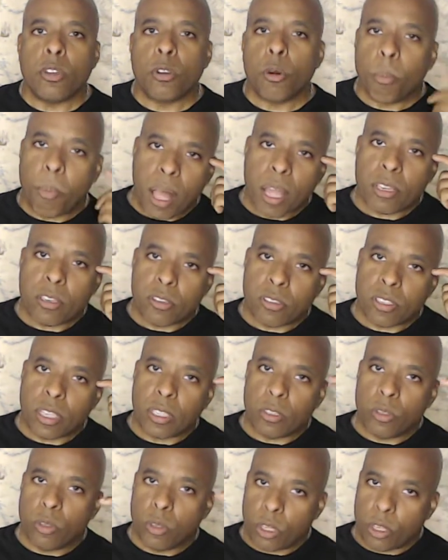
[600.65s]
your mind, you're
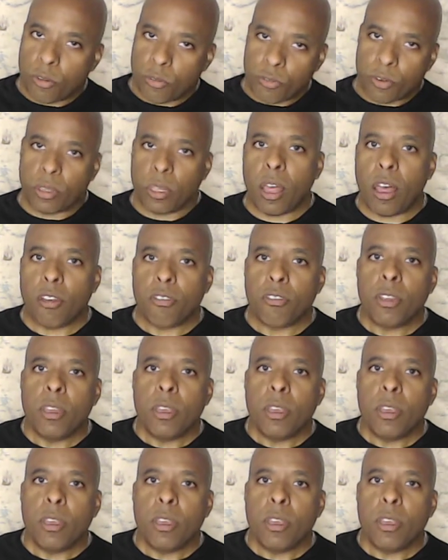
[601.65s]
saying you're looking for love,